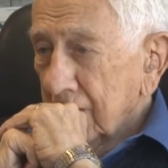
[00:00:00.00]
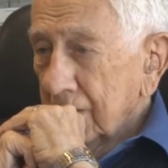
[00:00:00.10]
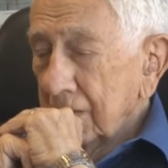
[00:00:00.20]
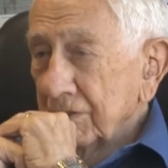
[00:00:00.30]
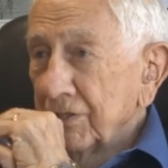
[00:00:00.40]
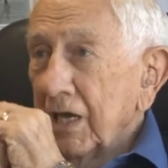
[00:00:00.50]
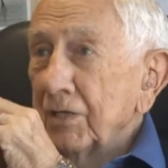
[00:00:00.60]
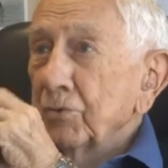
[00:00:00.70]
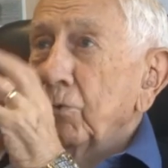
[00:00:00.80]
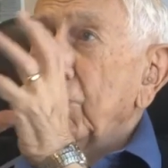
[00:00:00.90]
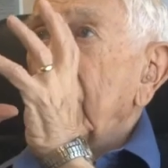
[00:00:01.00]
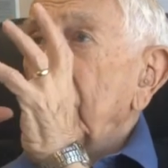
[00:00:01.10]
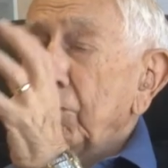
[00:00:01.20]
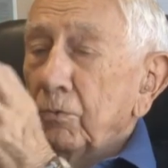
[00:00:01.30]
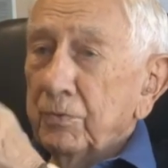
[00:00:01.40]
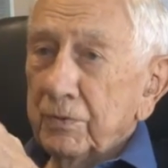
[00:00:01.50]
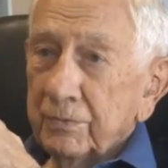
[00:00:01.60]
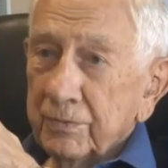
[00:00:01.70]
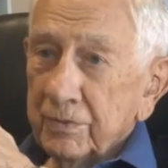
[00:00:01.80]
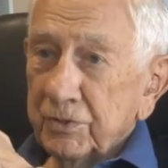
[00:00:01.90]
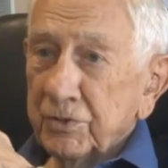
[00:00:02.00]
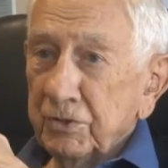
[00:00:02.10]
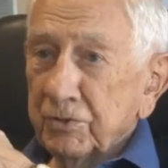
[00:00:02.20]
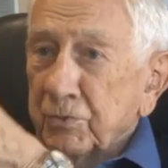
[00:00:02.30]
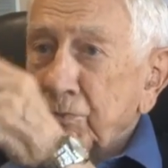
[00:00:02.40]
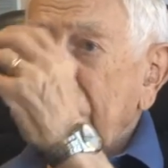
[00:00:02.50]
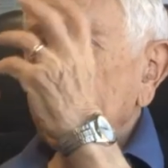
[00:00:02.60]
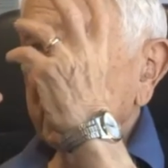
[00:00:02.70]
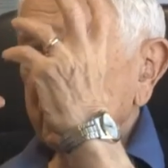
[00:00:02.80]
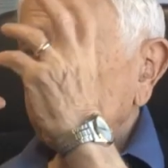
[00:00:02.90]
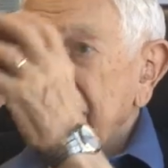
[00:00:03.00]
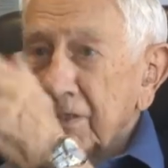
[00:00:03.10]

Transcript: And his eyes were wide open, they're still sparkling.